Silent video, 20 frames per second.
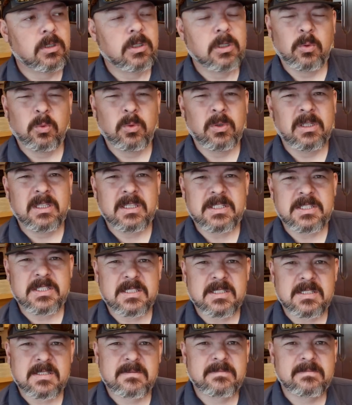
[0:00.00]
really
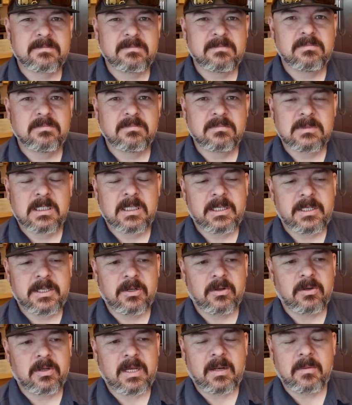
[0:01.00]
just,
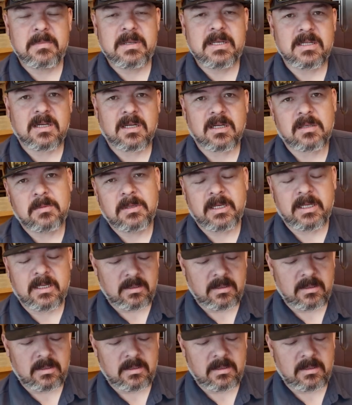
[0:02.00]
kind of me documenting